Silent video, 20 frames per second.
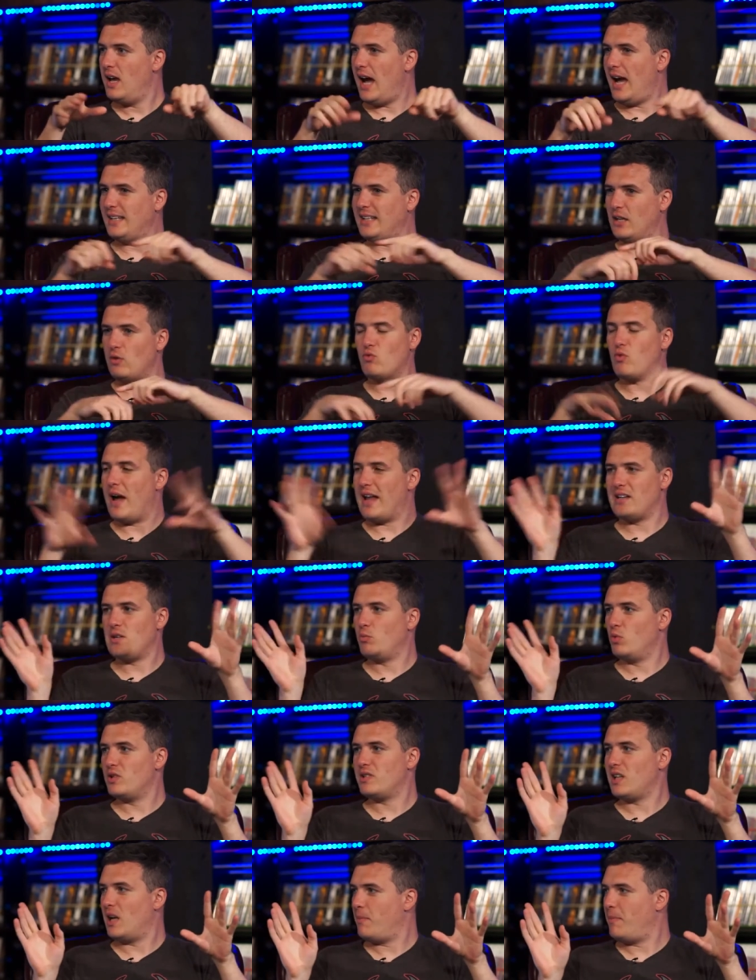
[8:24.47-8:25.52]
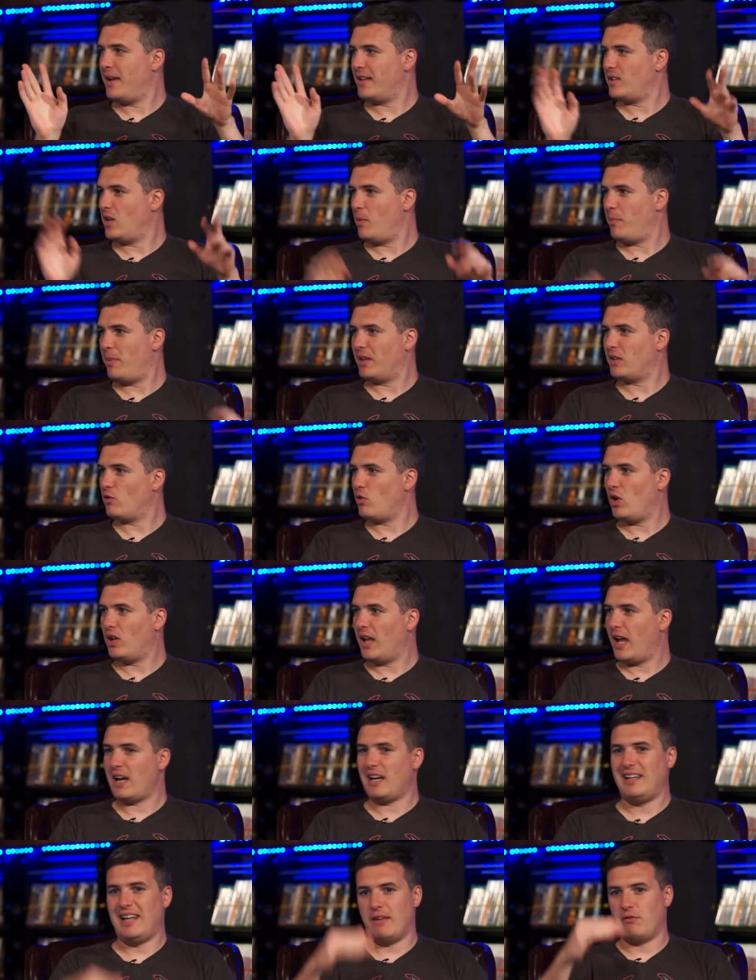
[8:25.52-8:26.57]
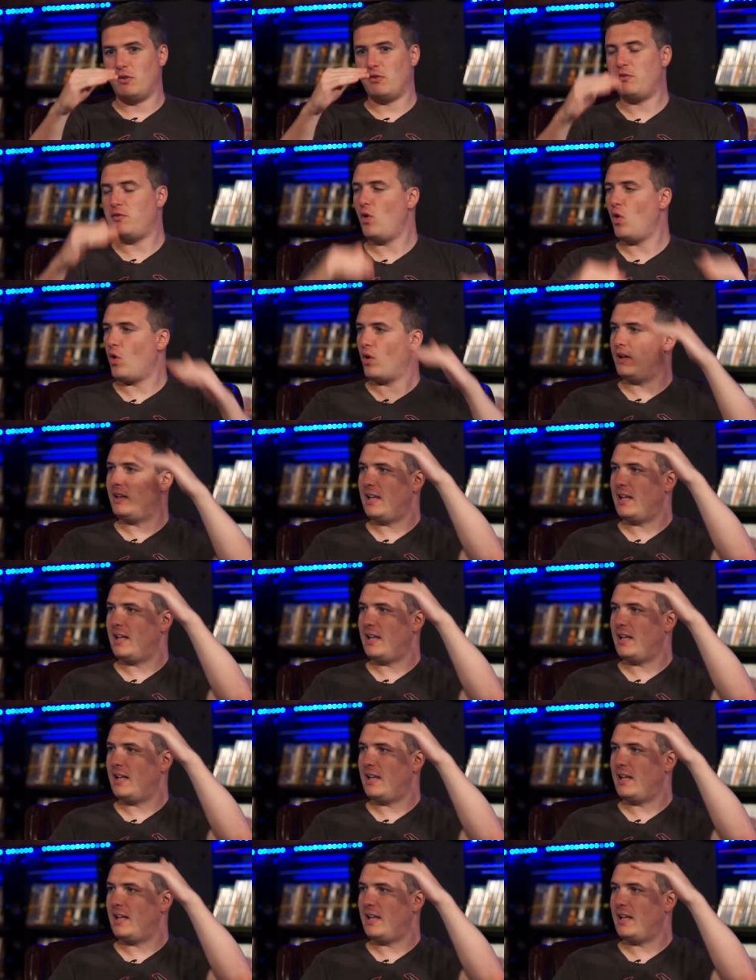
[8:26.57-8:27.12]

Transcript: and then random ones that I picked up, and they're all like level 4,